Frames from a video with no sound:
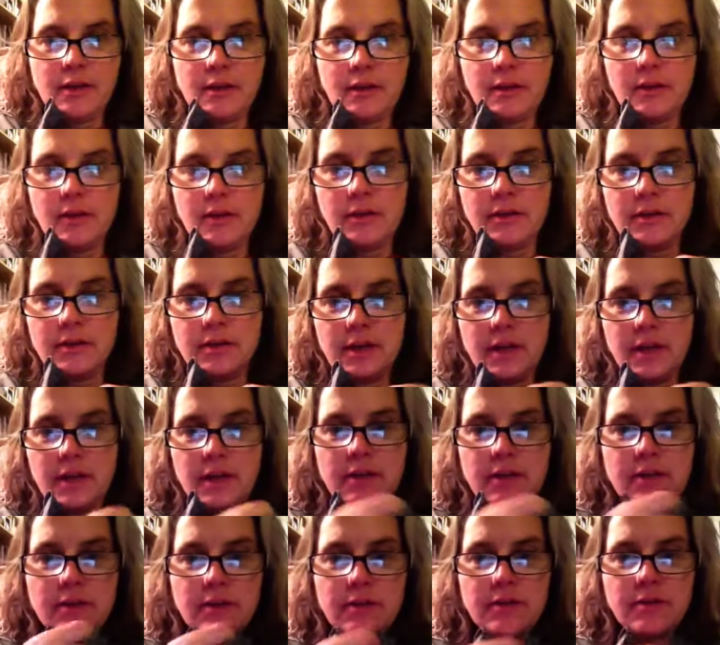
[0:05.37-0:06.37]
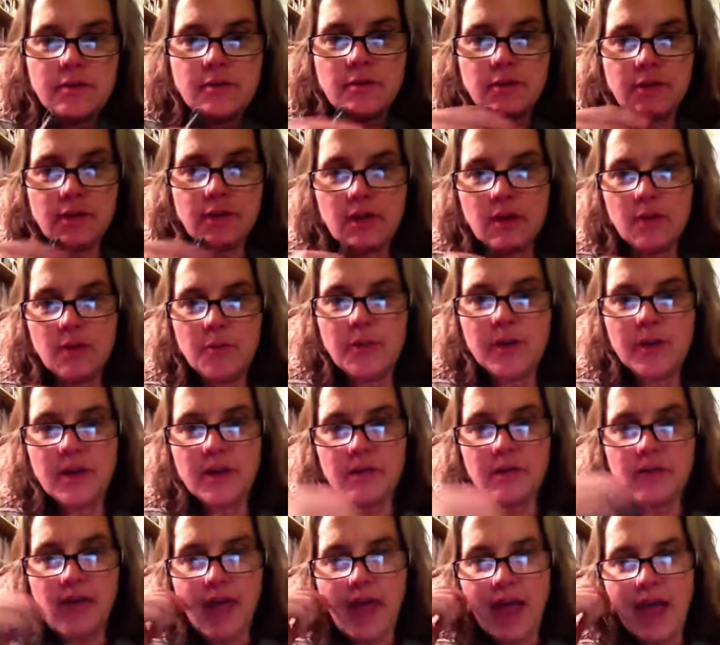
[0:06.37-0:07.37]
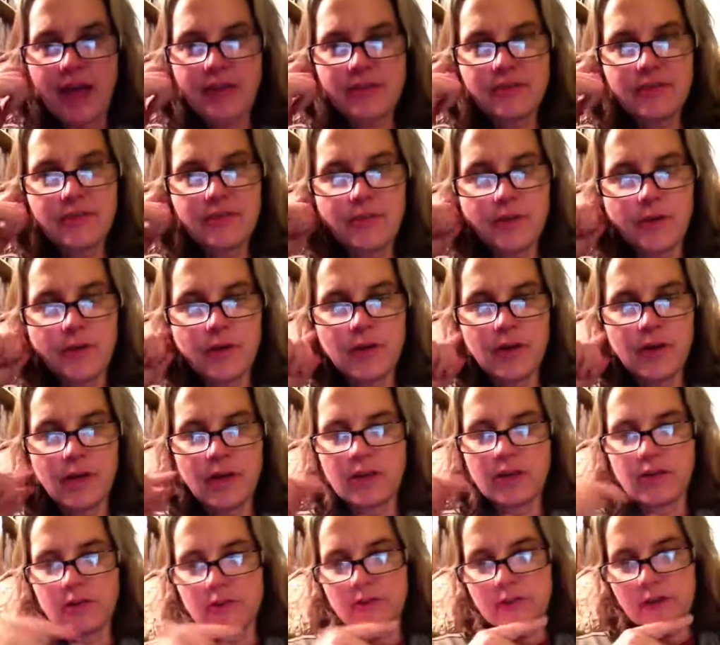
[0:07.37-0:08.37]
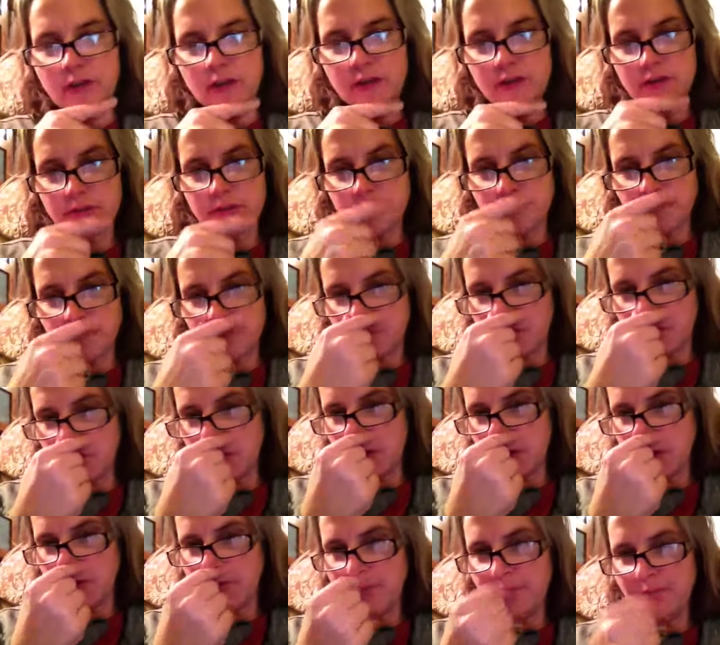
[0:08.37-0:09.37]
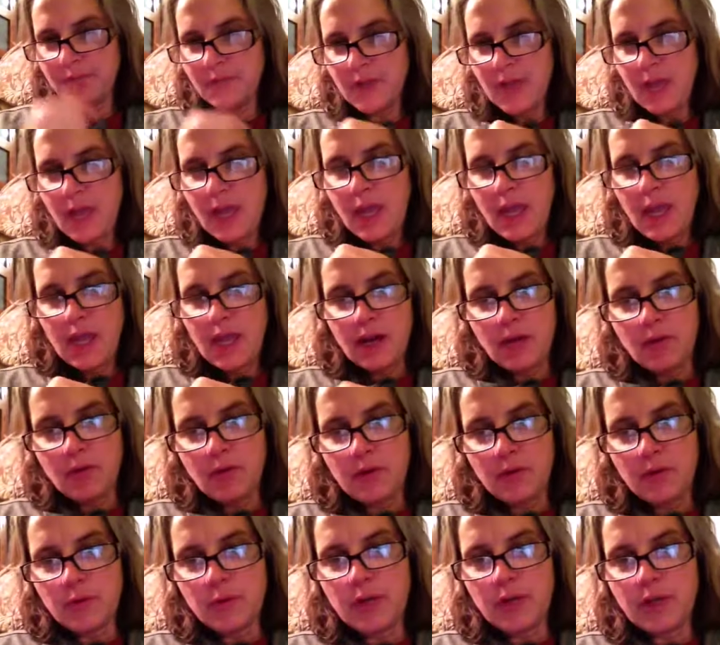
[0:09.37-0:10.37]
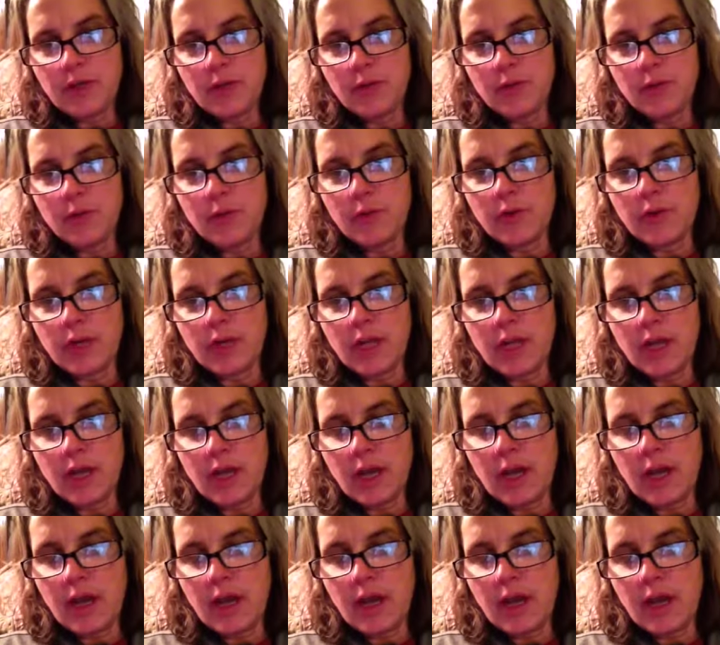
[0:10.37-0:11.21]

Going to do a little bit of Act 4 introduction for you. And I want to read through the